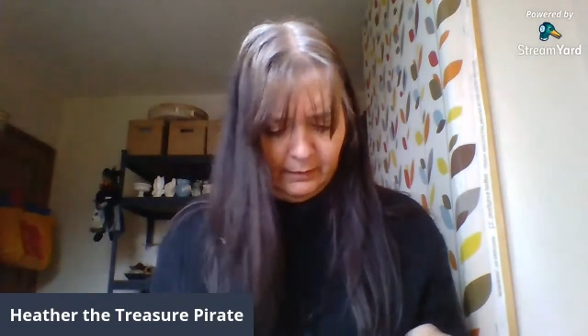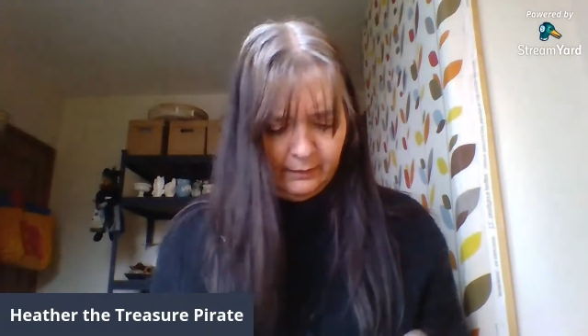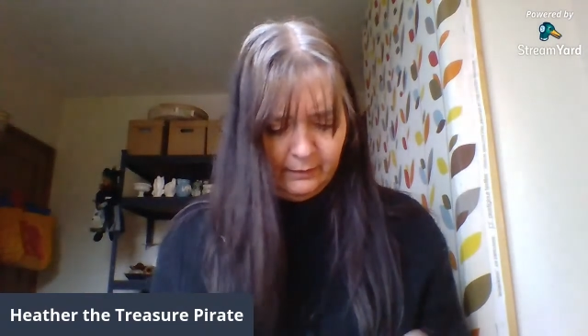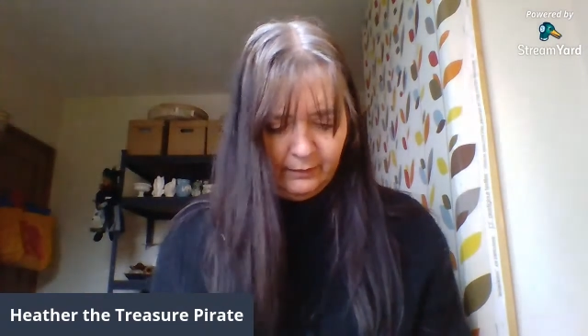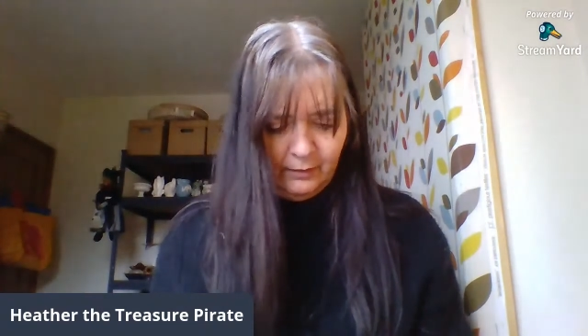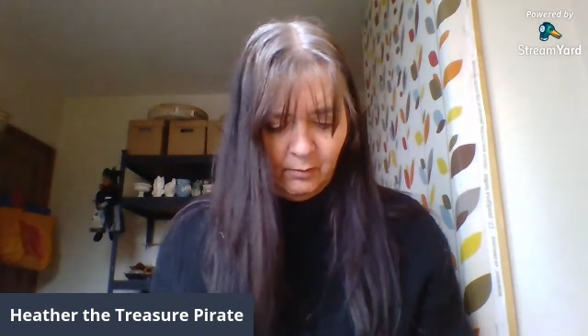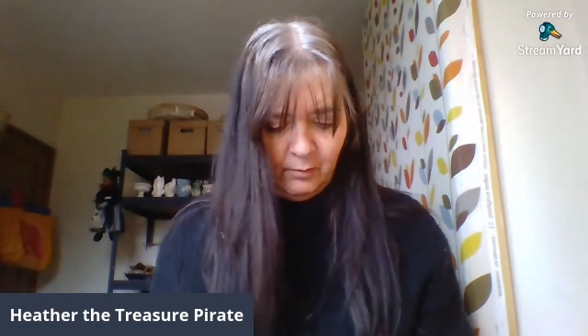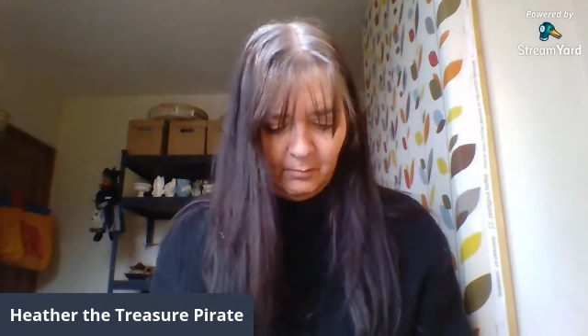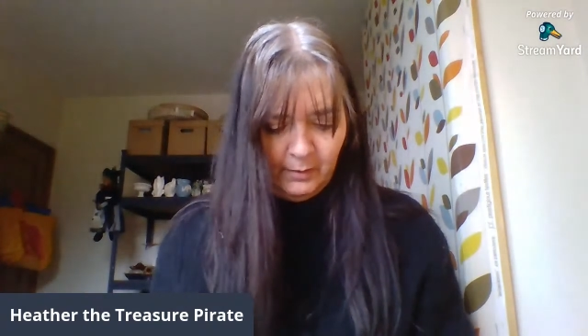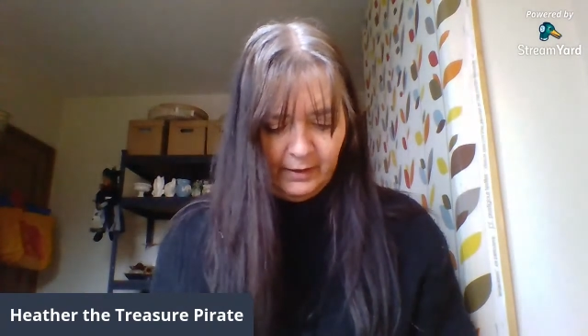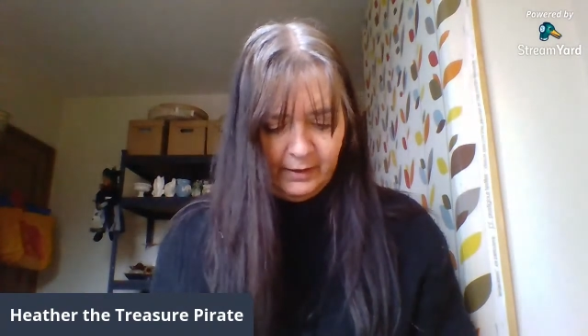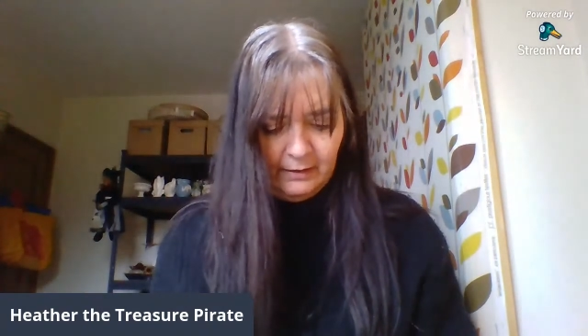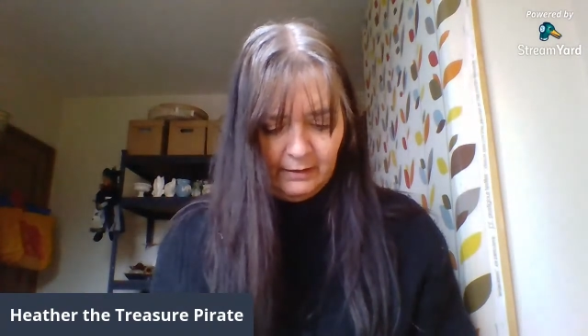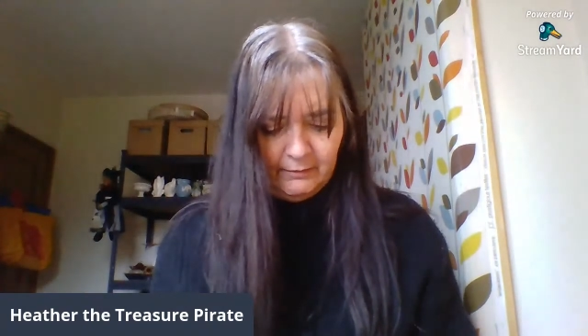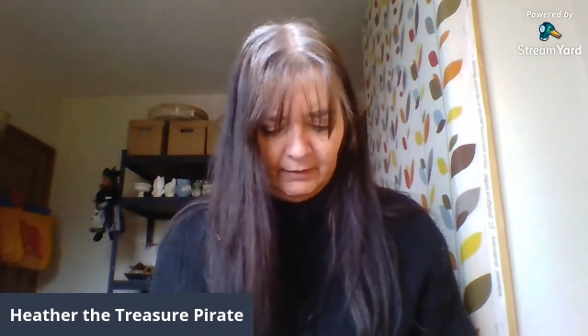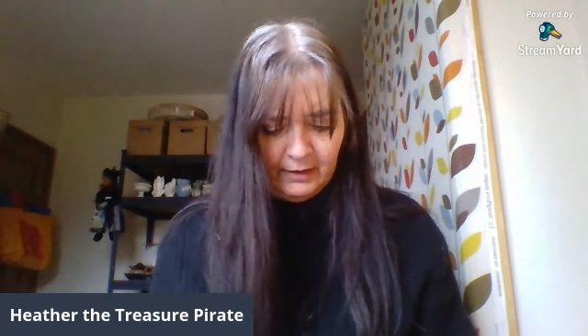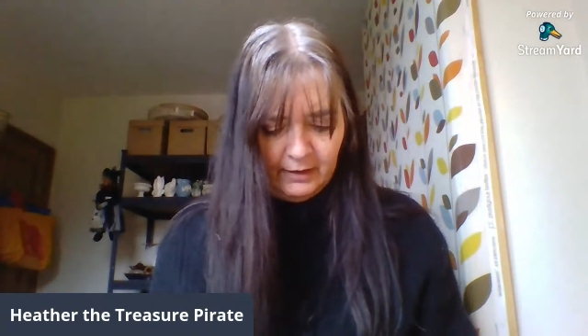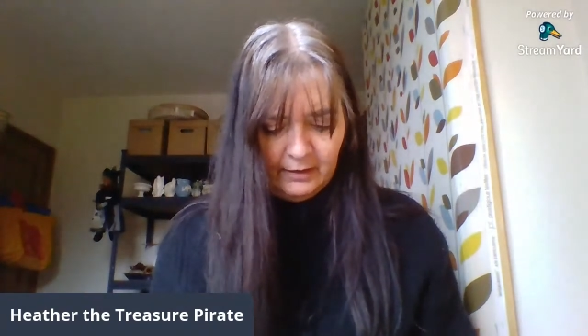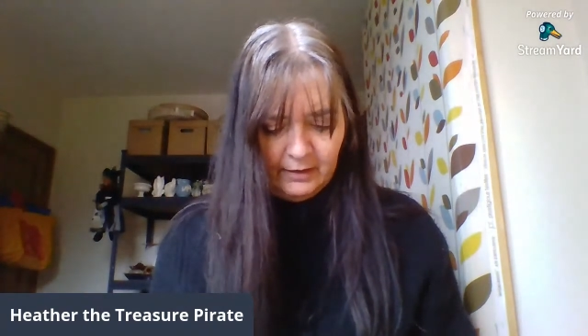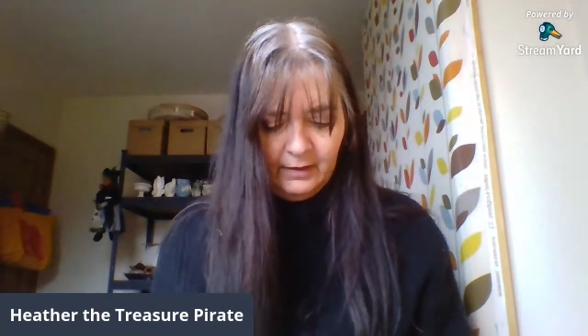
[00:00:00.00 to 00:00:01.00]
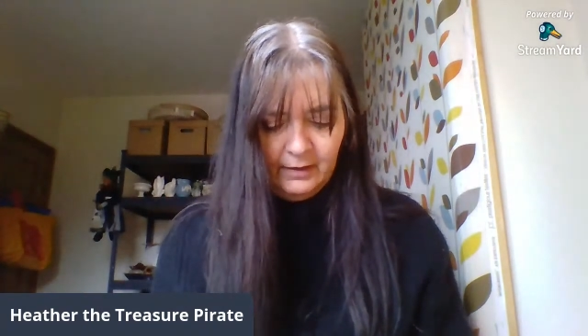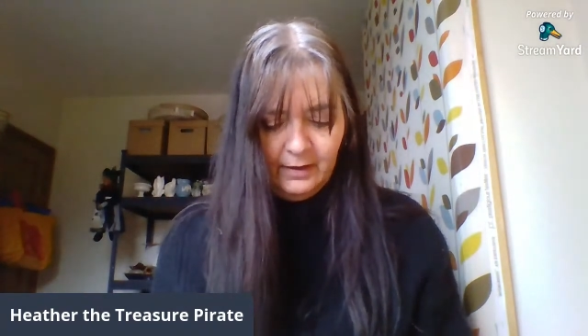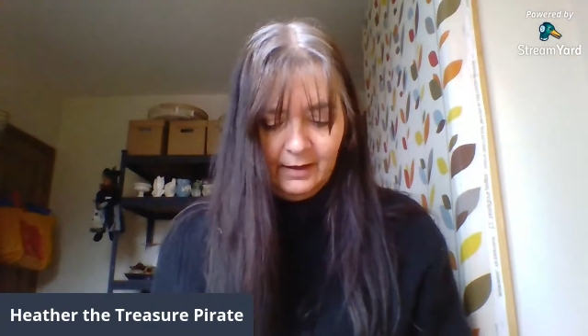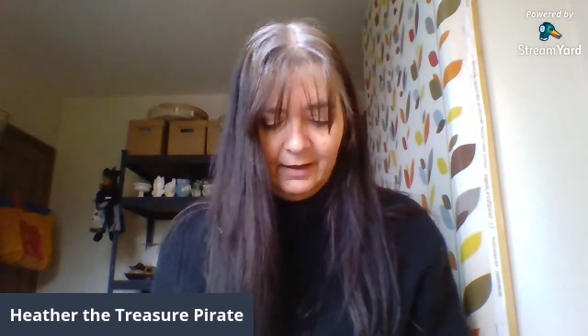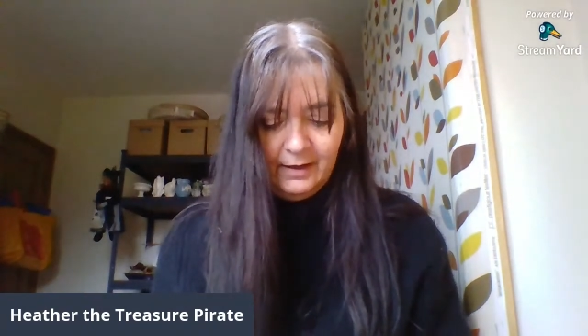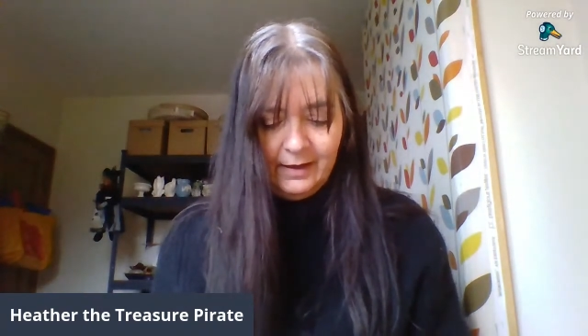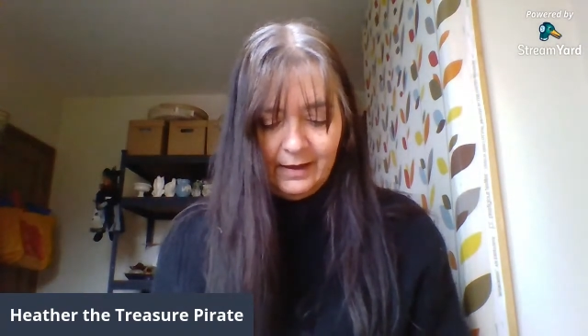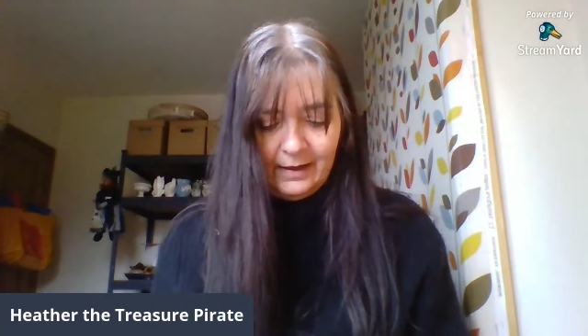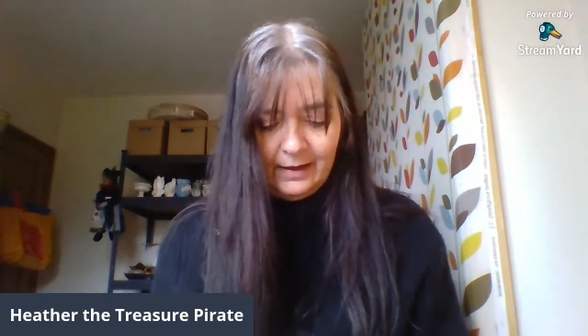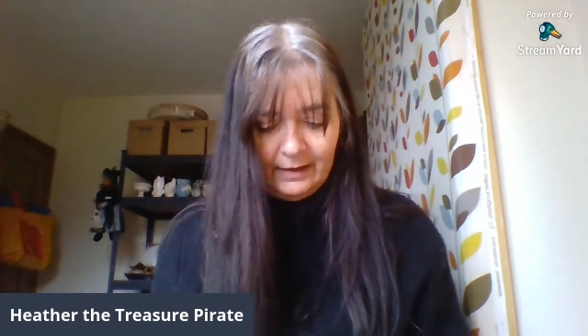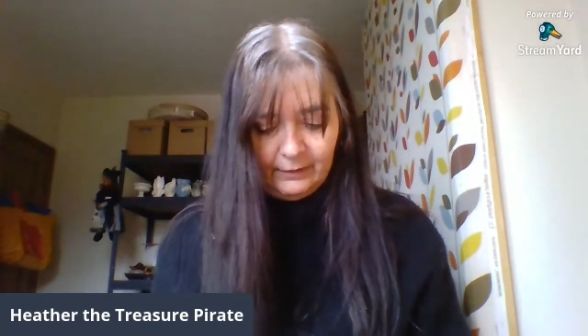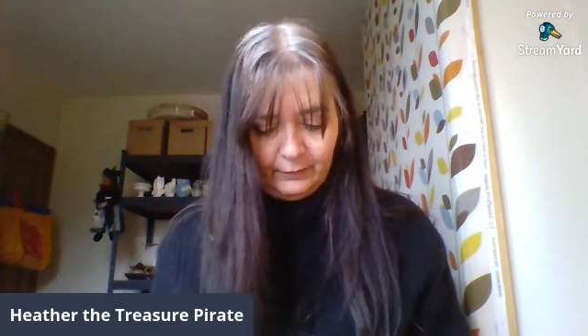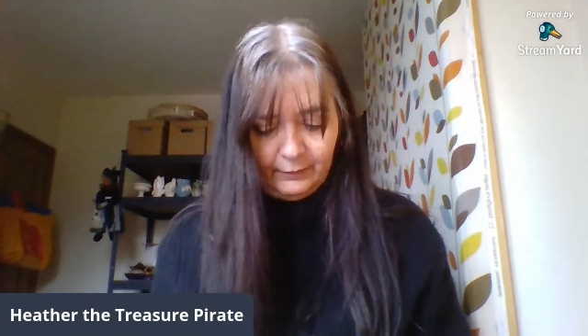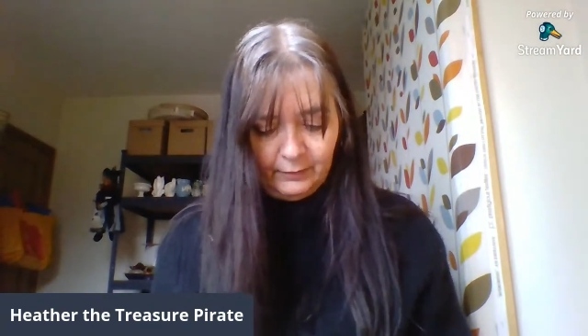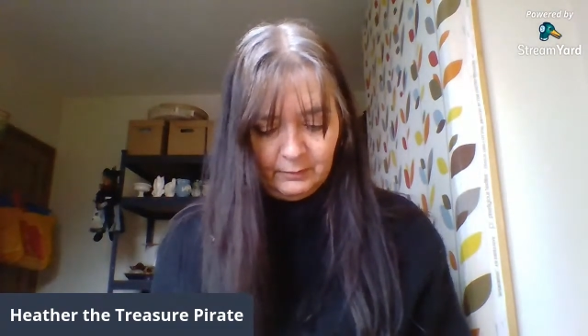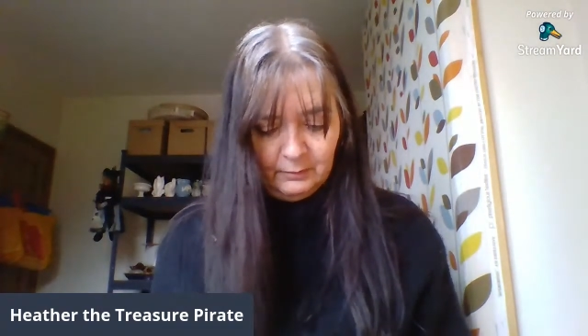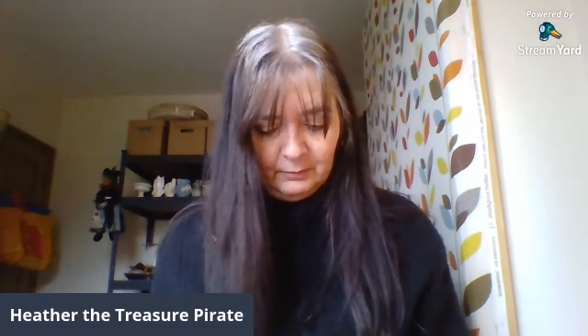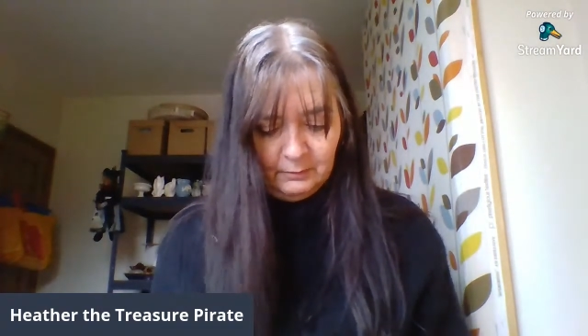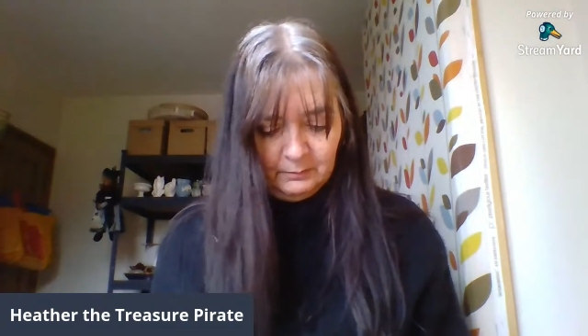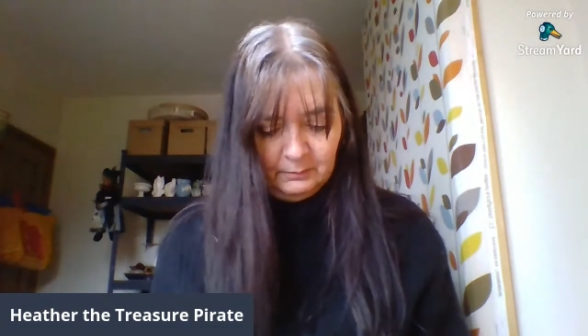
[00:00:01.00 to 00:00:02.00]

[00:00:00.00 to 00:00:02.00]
It's not my area at all.